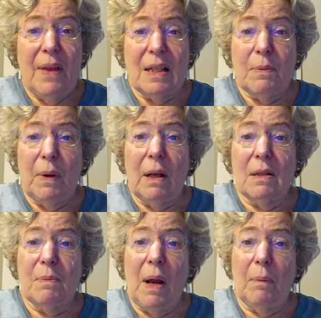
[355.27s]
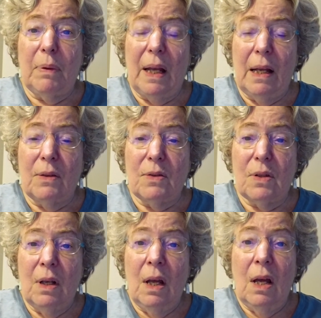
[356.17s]
That's because my
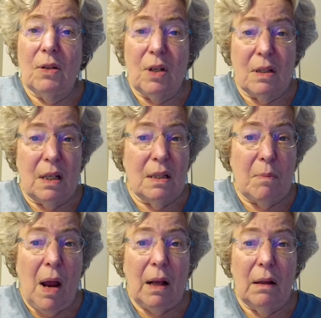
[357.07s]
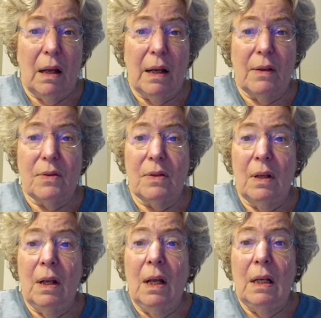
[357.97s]
plans, just as my
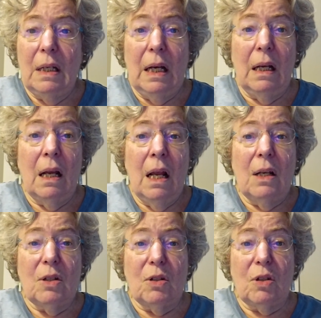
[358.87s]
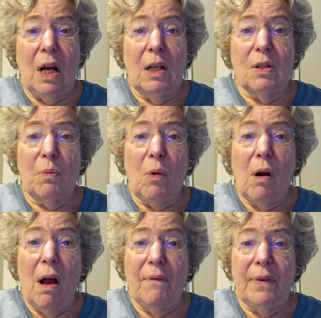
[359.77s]
clients, need to change
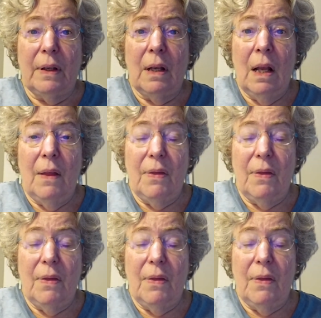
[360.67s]
more often